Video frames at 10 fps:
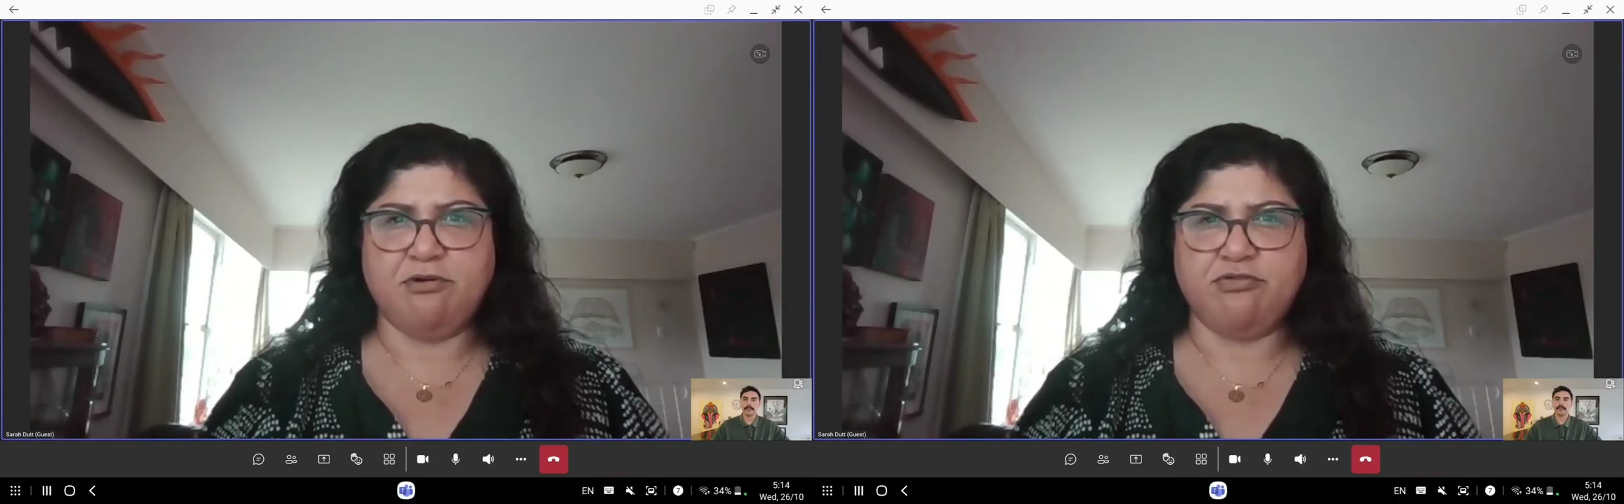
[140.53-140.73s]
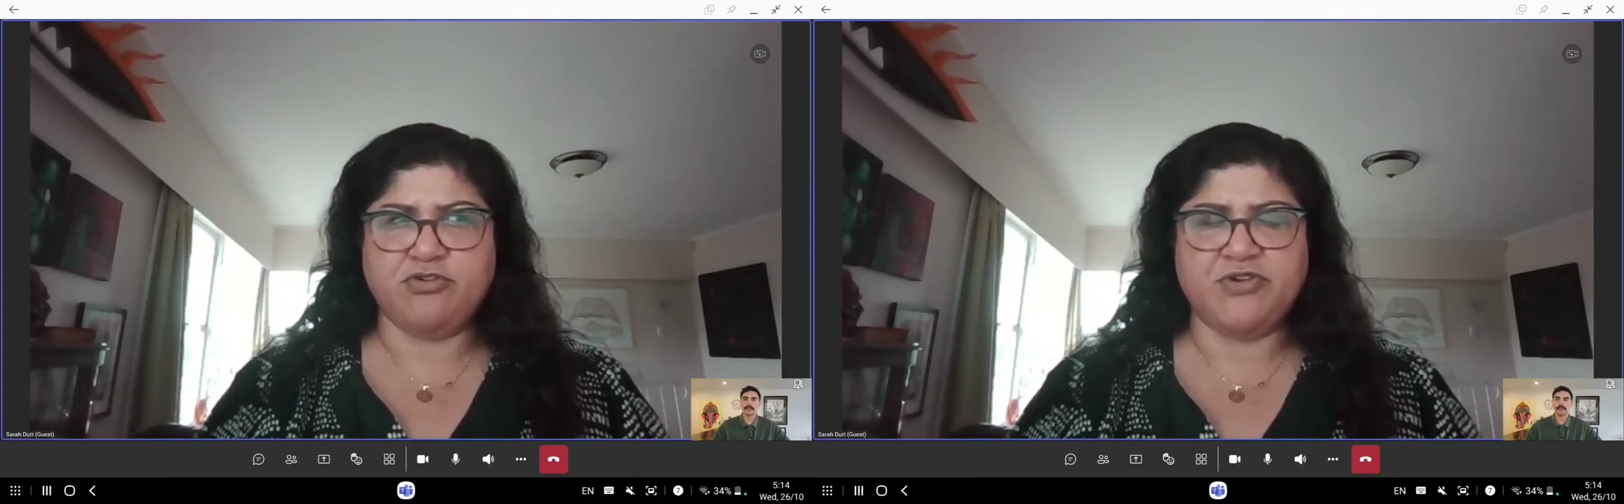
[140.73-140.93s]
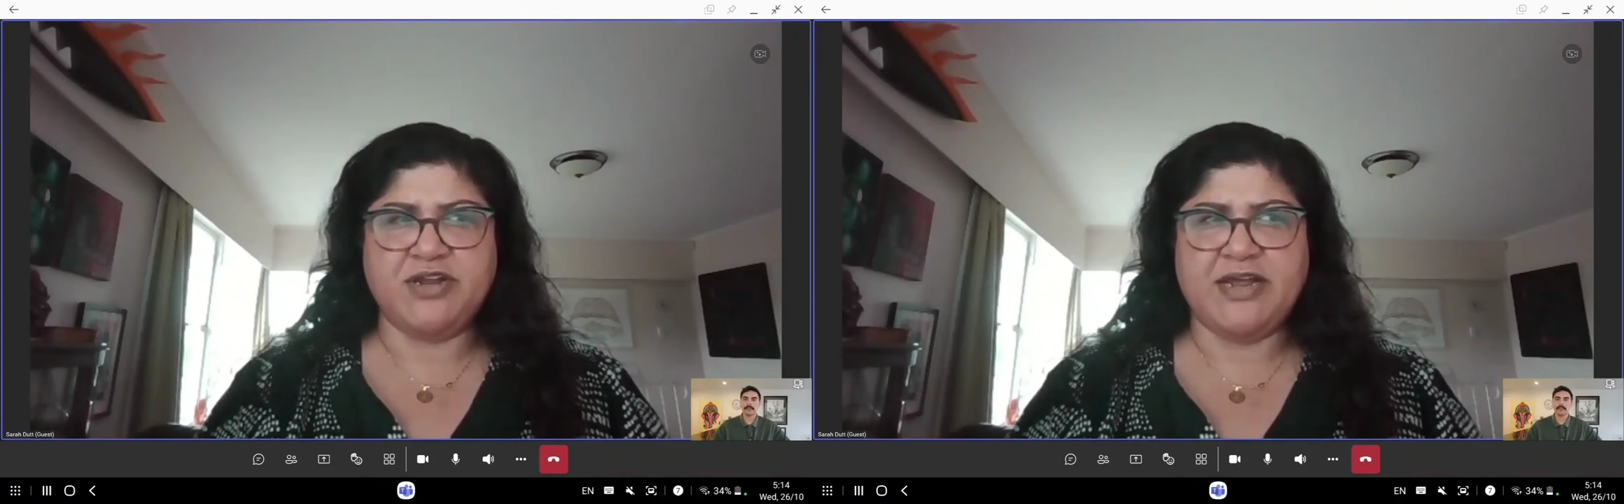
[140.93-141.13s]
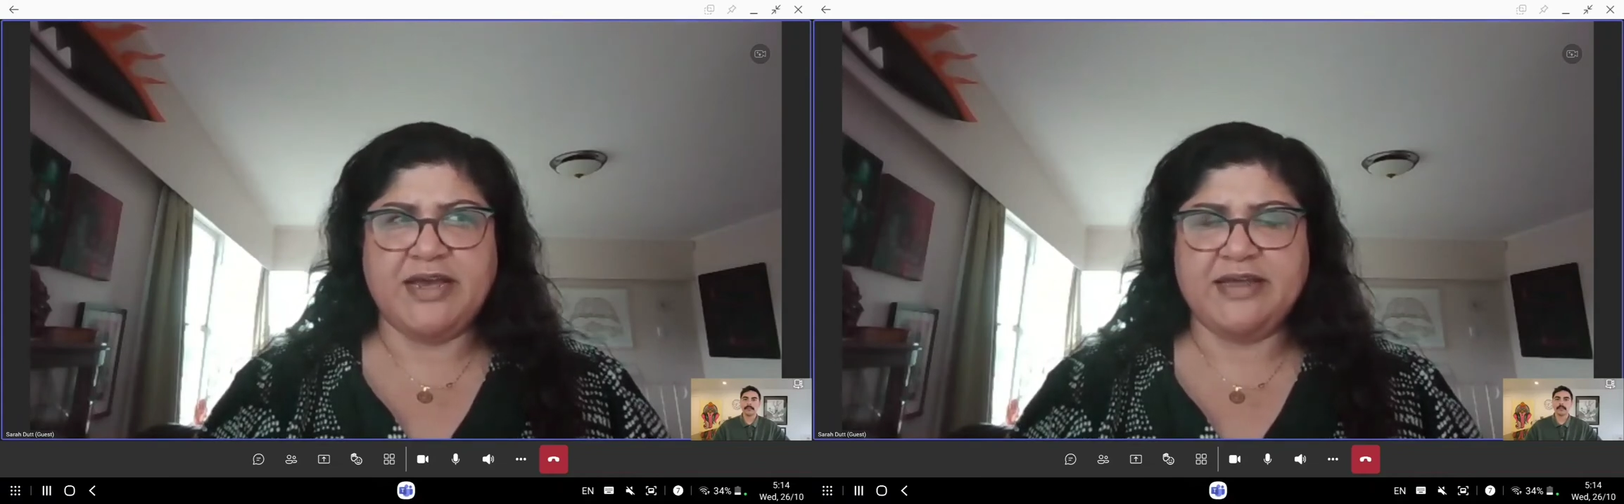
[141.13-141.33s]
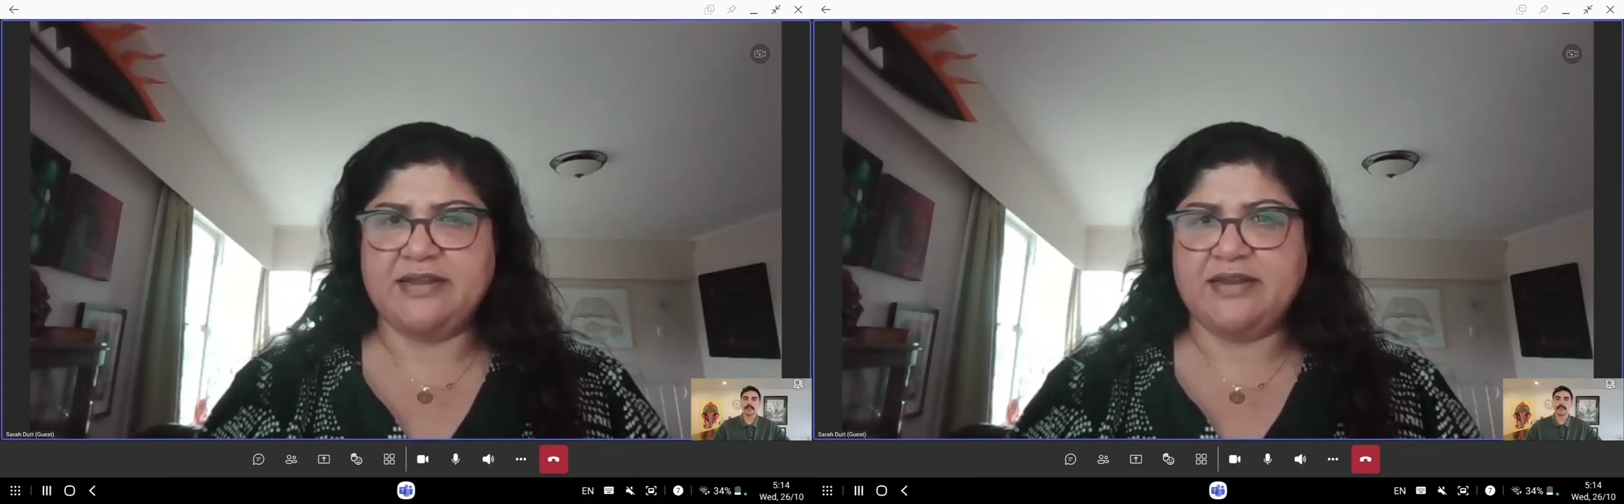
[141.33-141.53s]
both
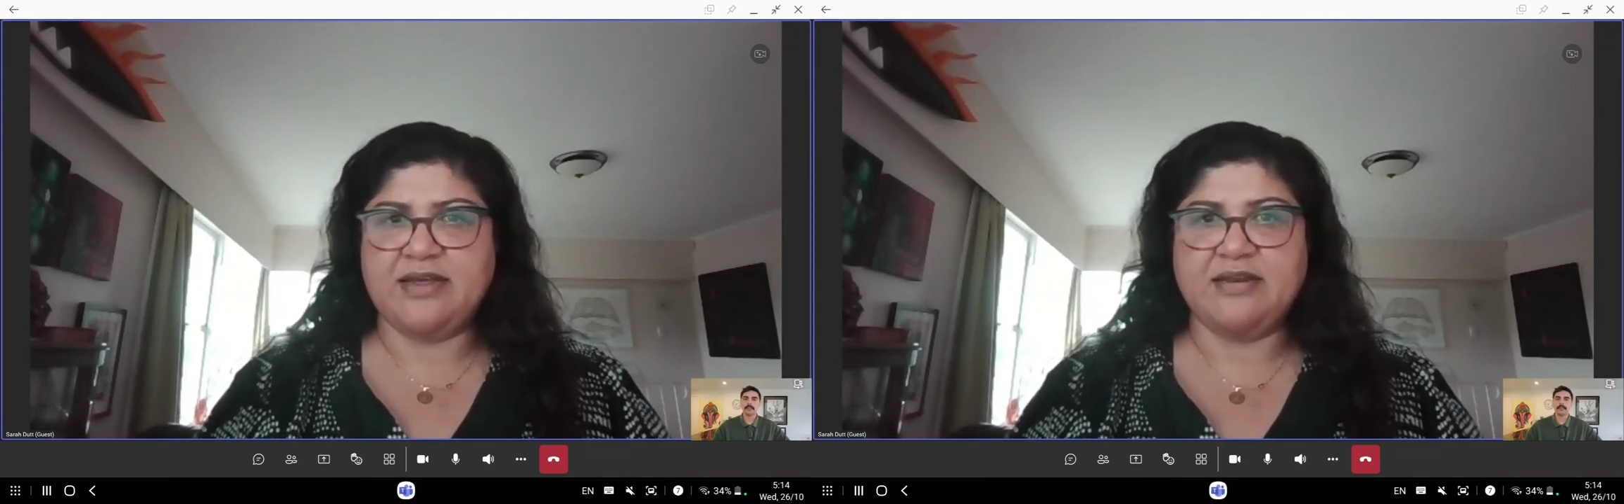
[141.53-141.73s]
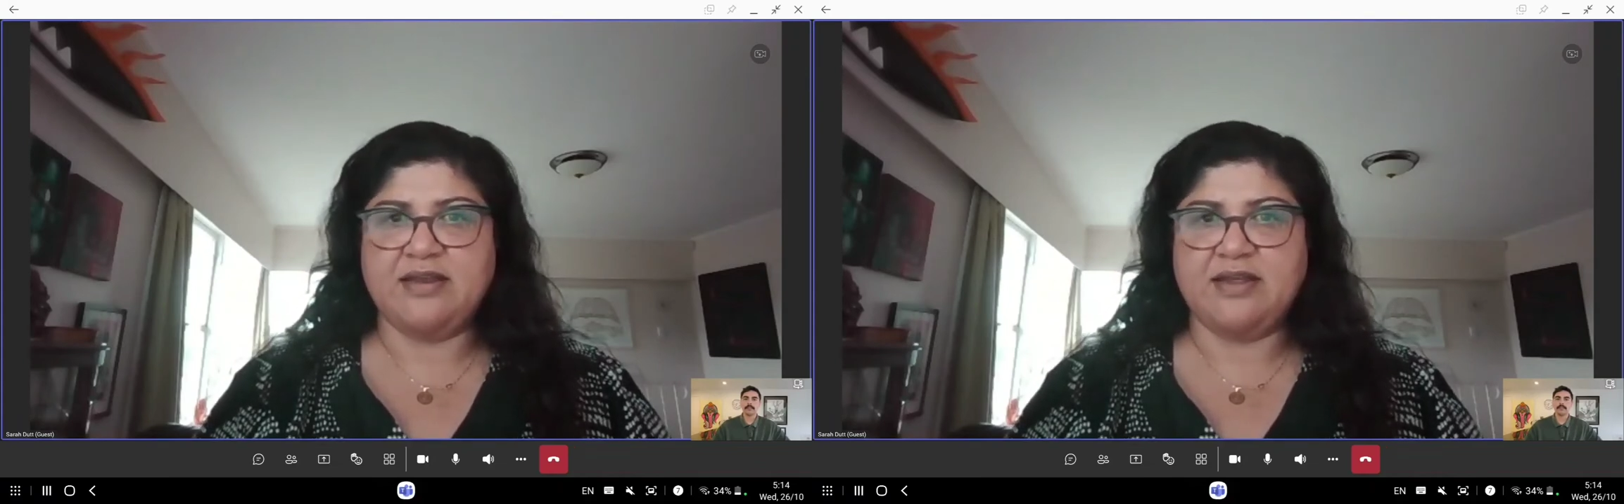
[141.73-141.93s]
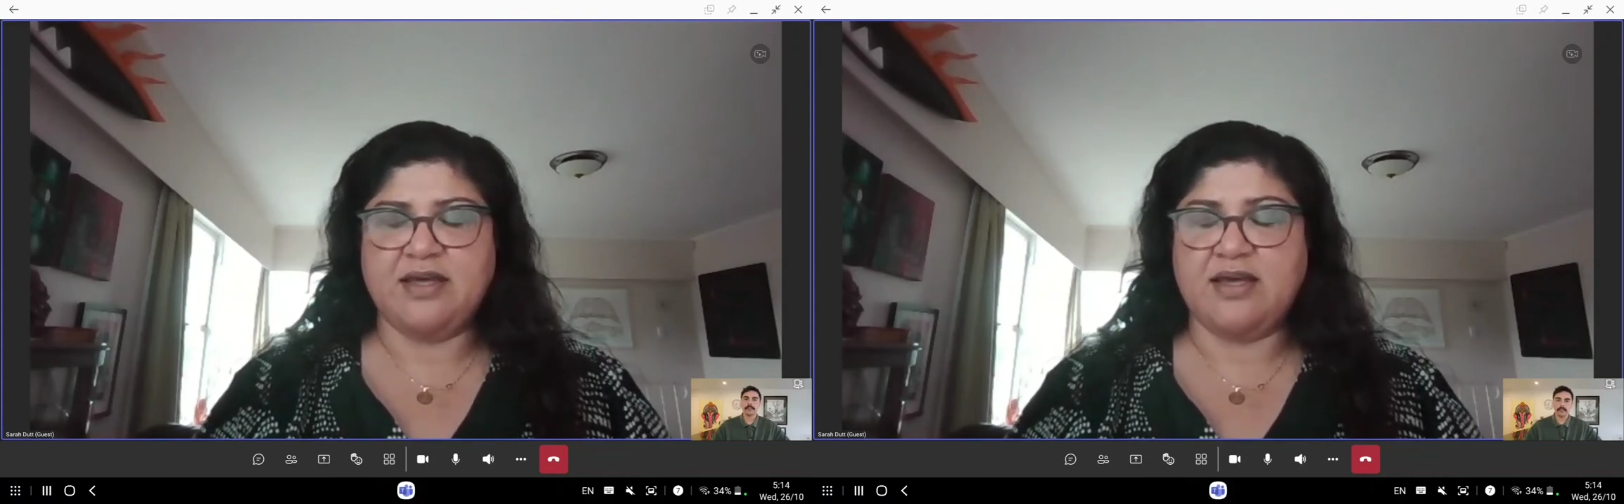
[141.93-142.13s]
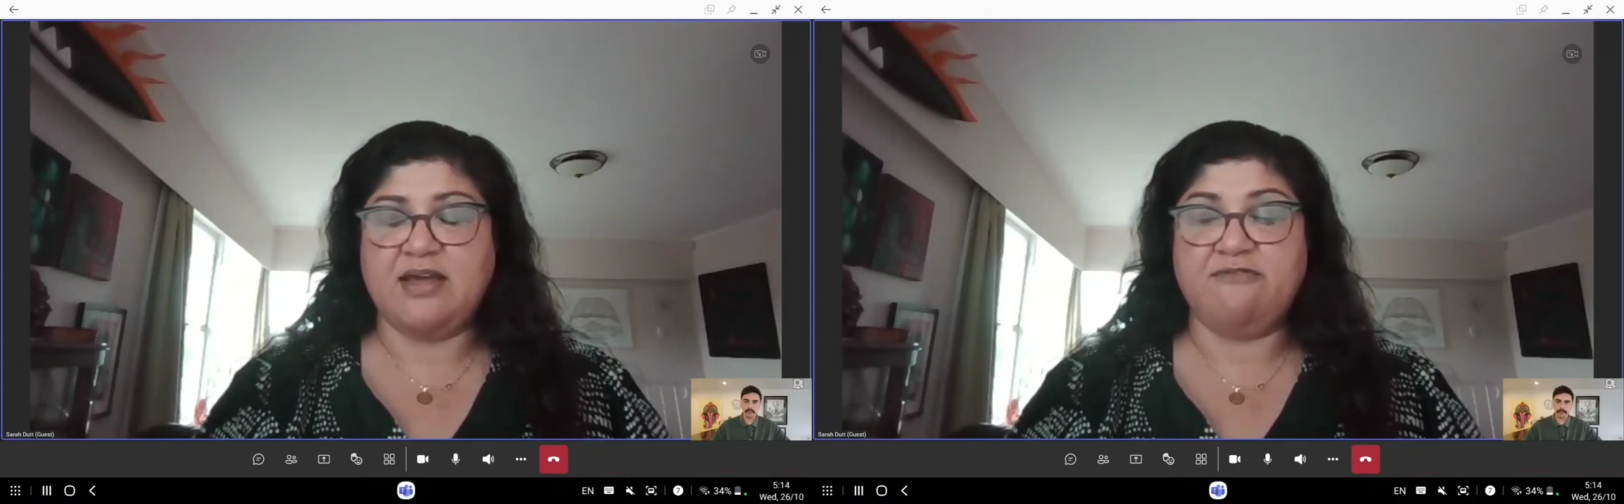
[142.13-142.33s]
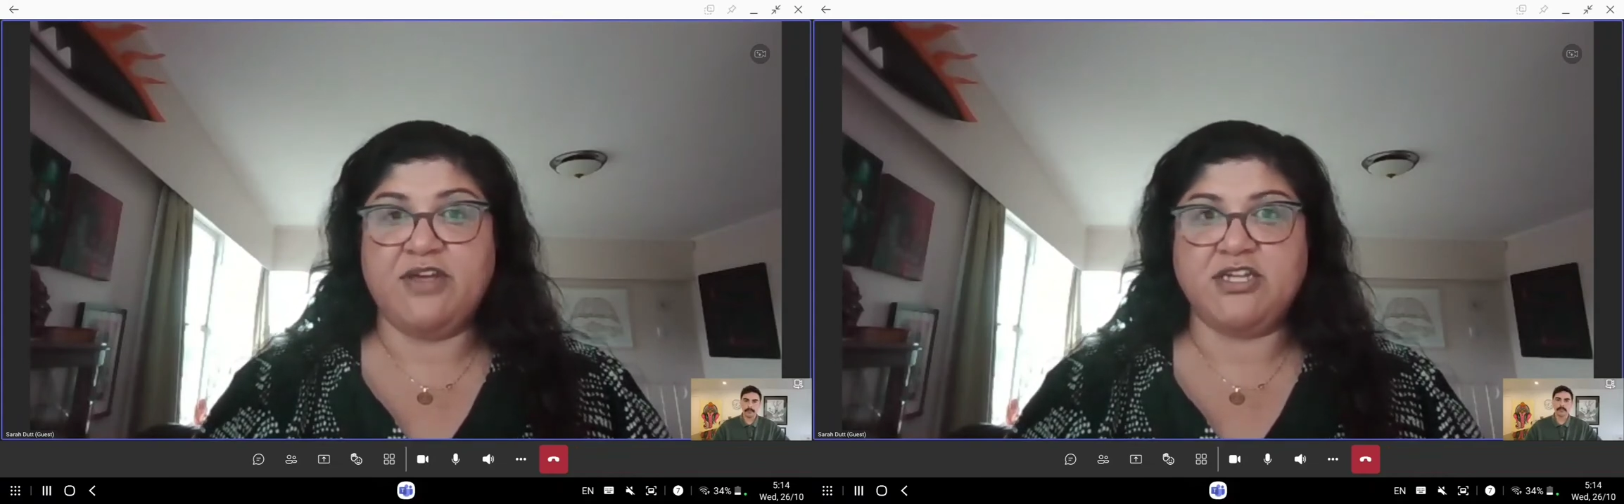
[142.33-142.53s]
Trinidad and India
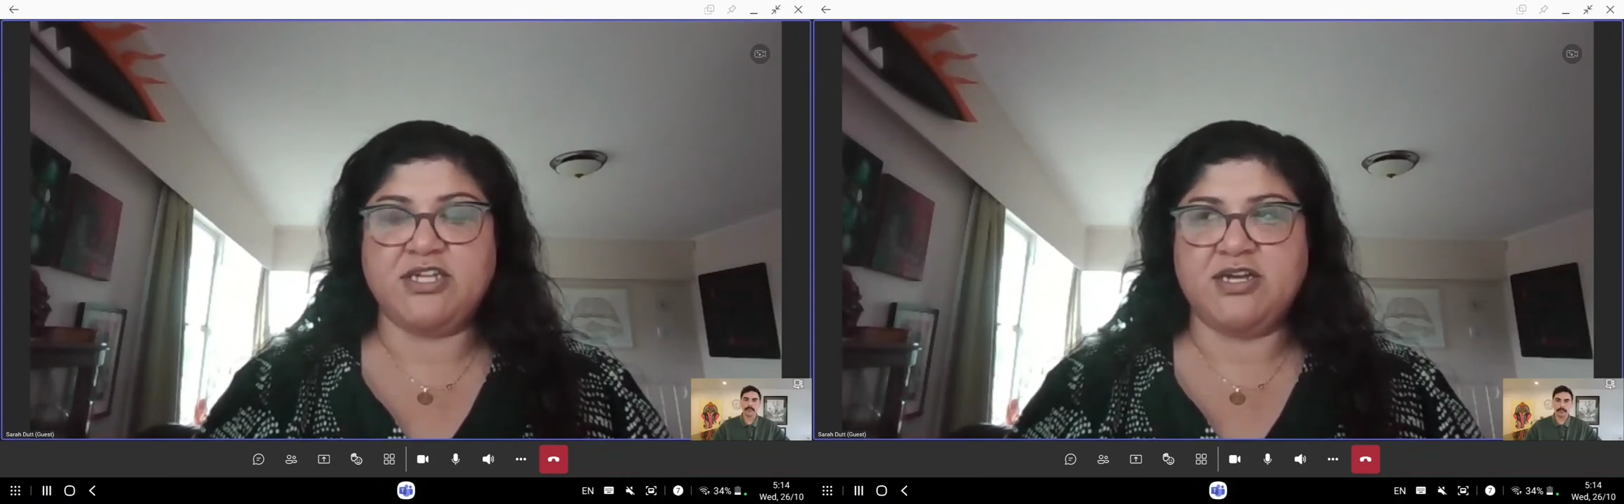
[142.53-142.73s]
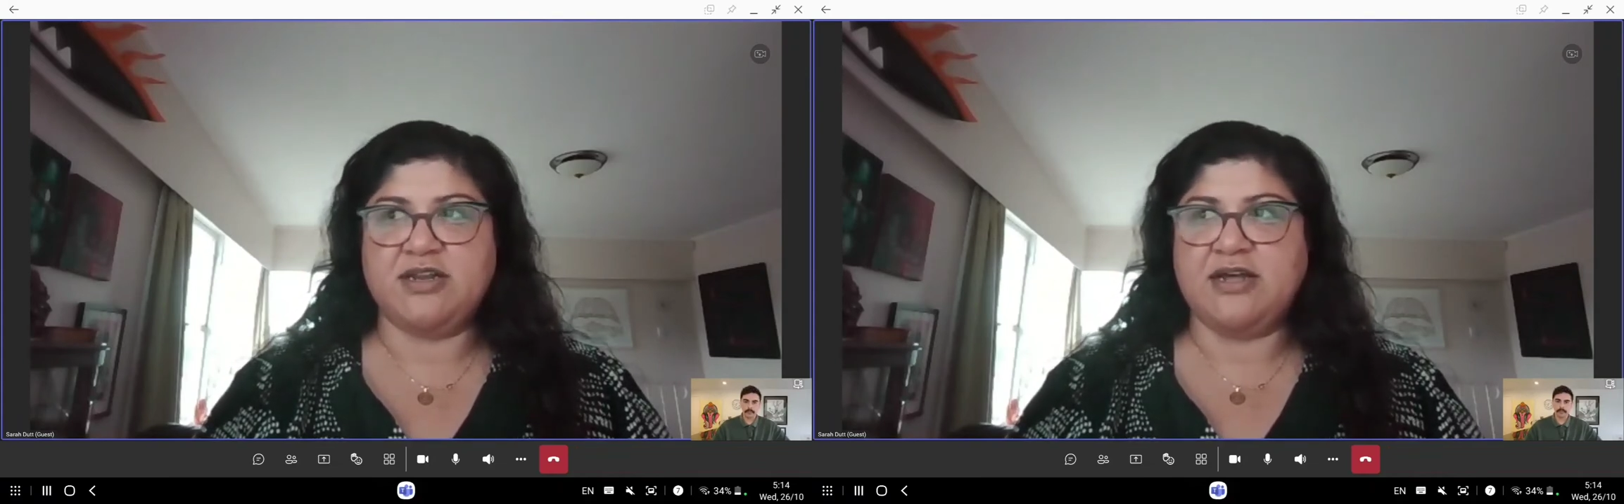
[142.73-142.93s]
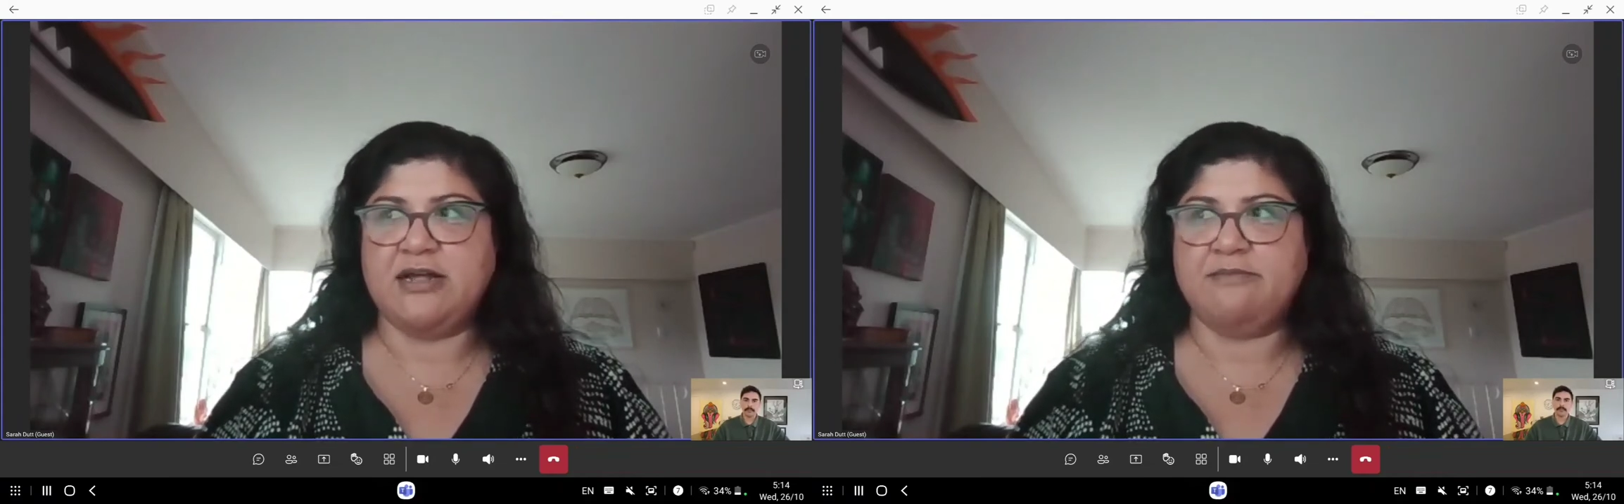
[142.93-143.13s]
and Fijian